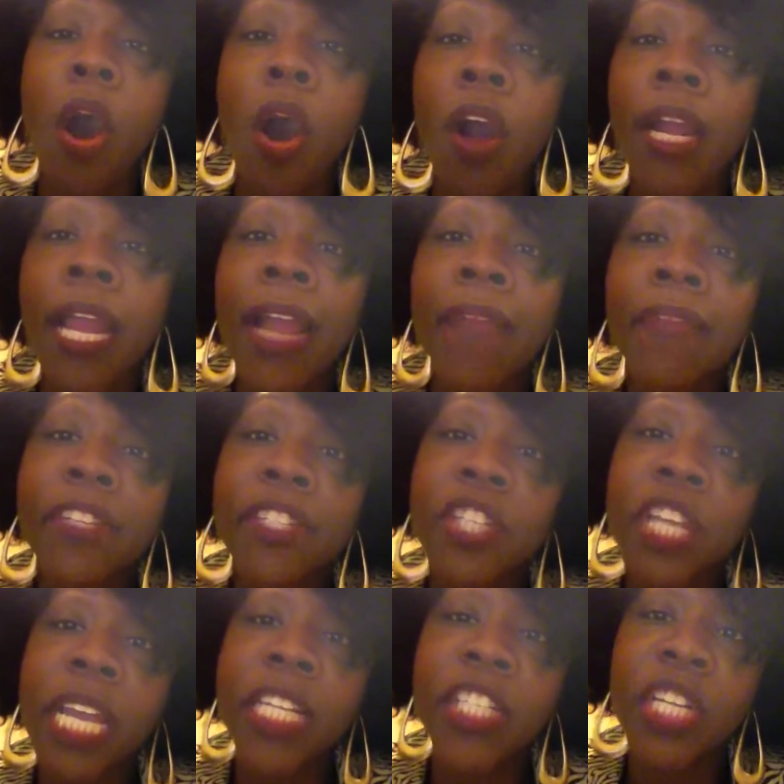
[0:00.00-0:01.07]
are ever
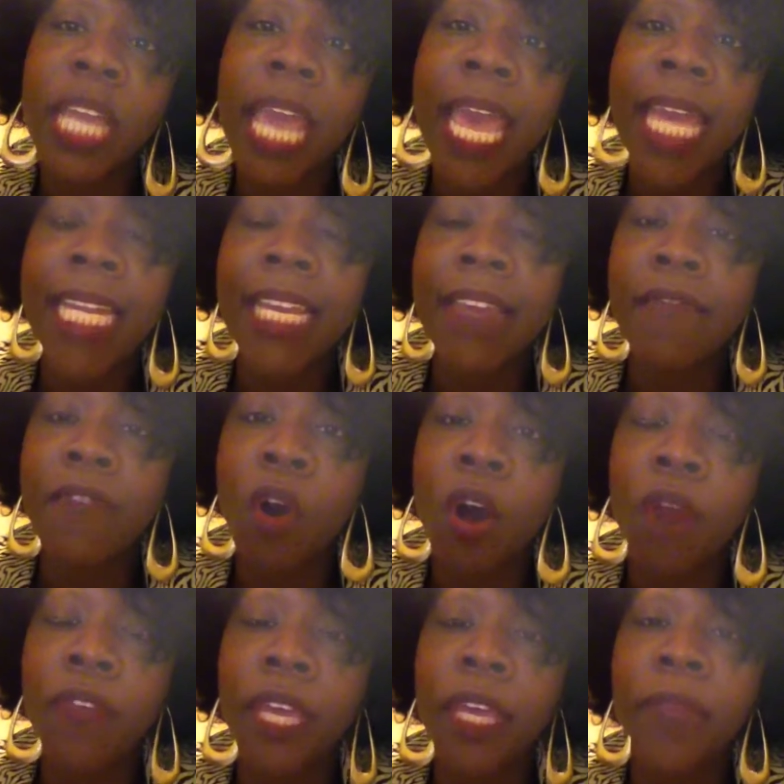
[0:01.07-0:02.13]
changing and
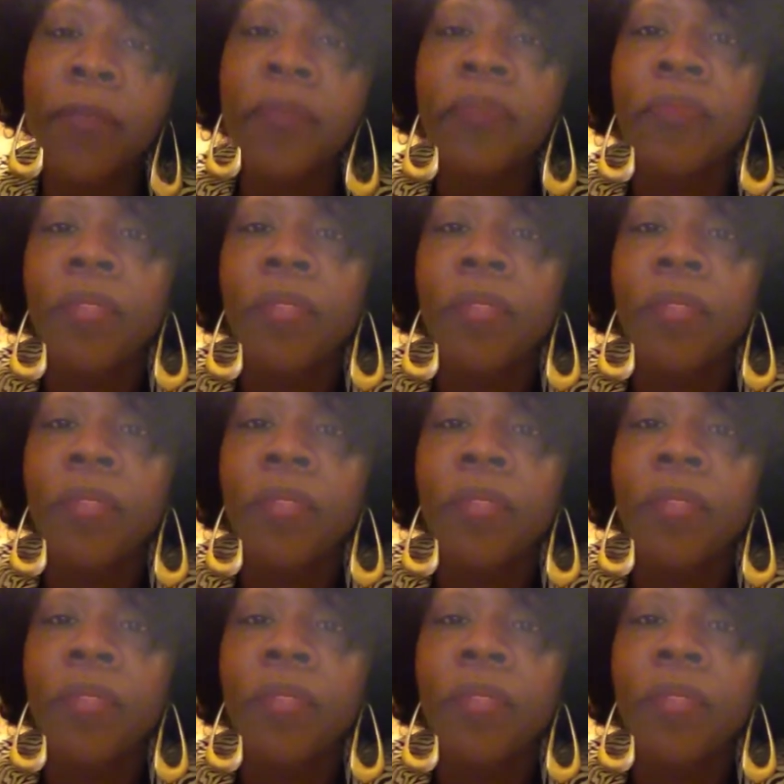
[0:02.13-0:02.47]
evolving.